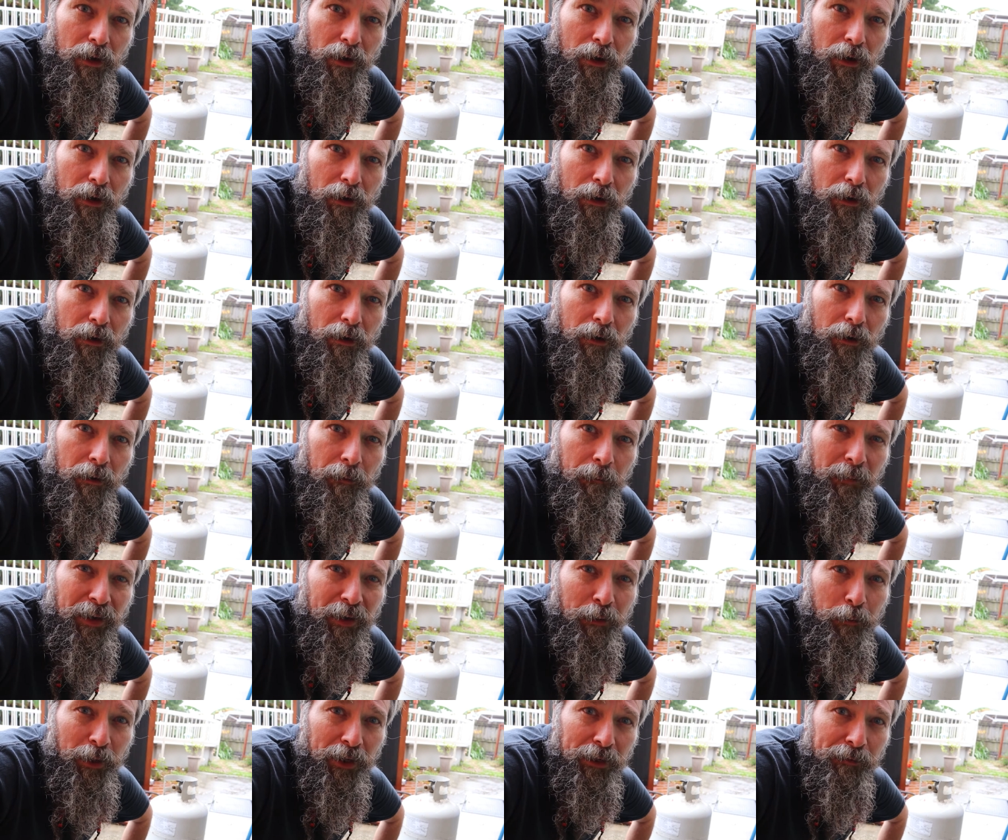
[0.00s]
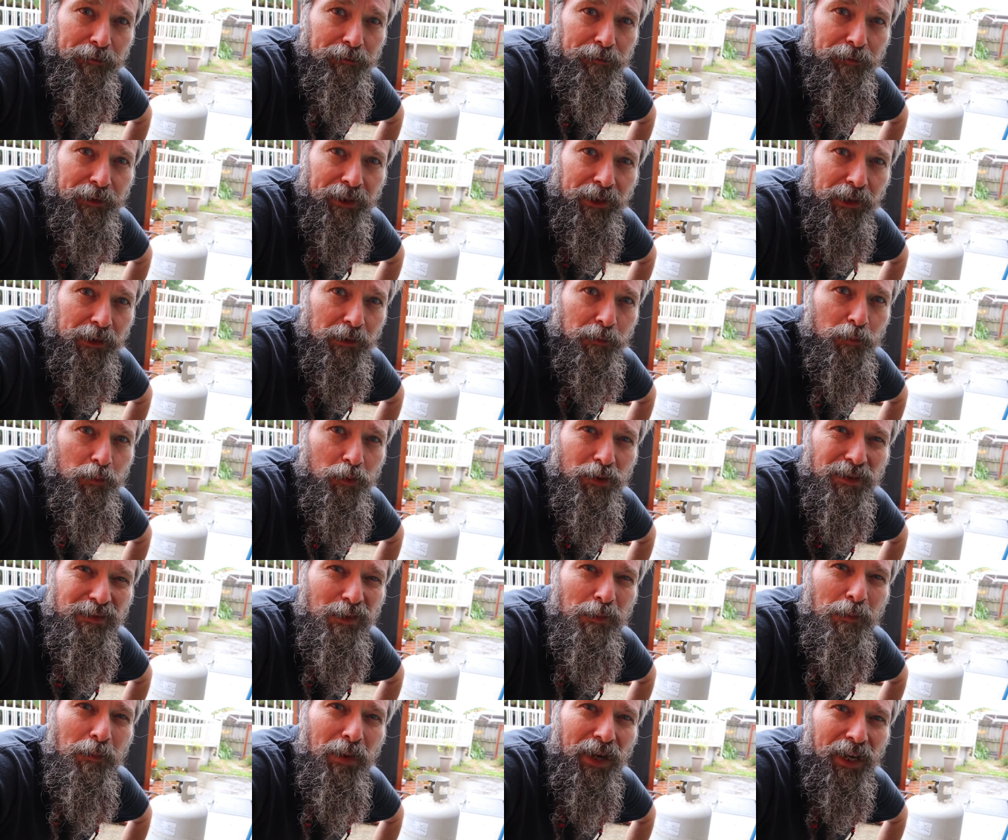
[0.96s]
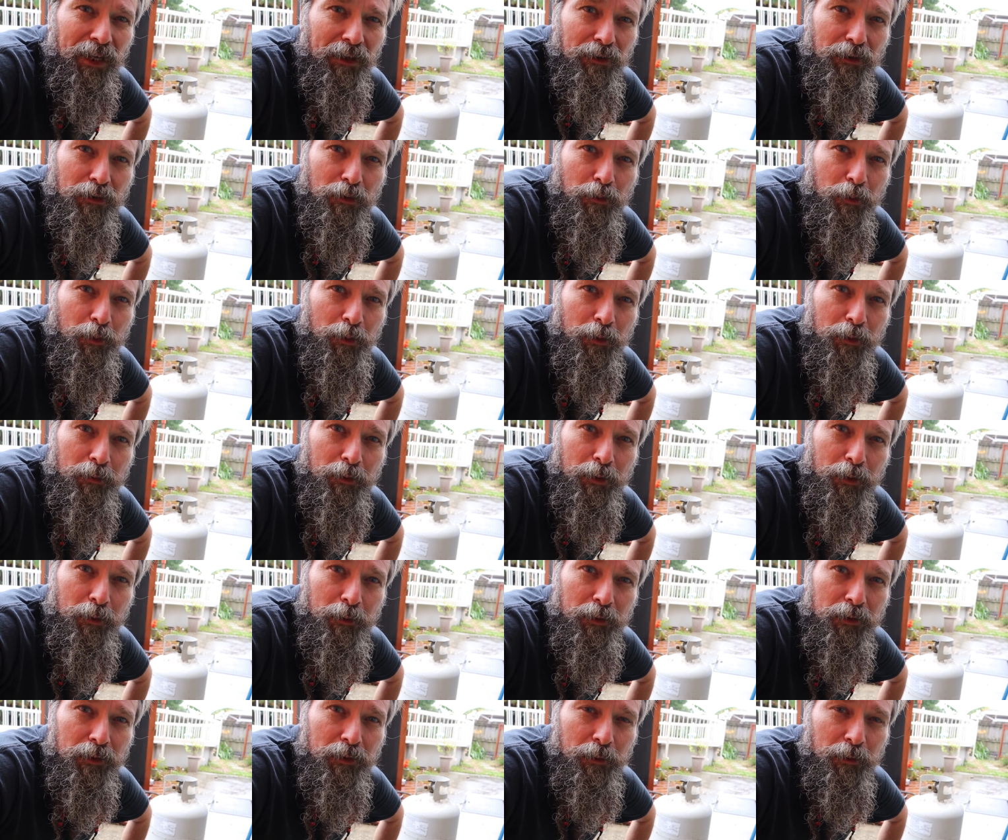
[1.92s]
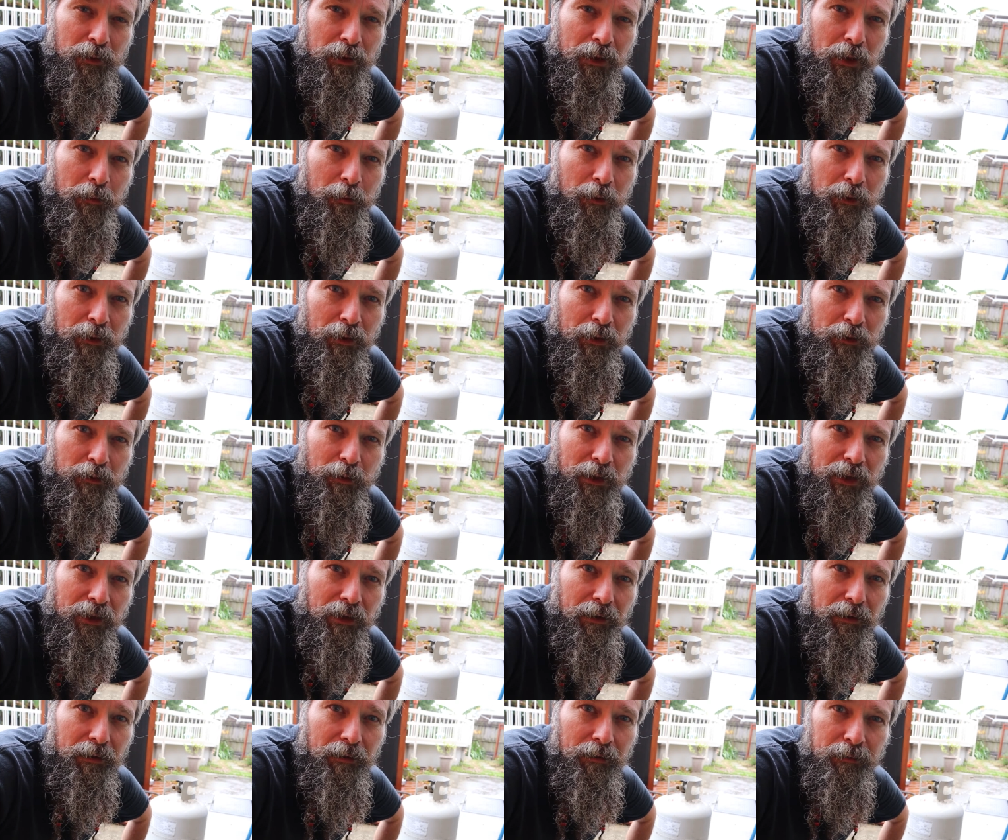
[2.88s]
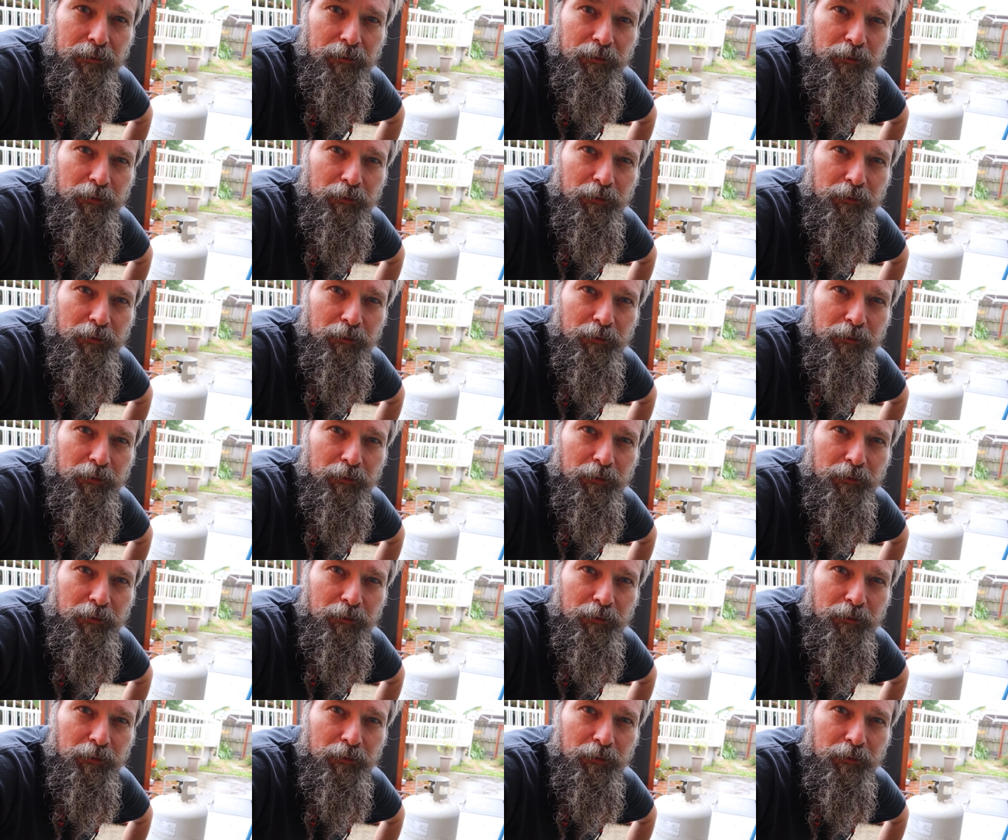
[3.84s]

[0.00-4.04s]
Uh, my wife likes more of a milder roast, so today we're going to try to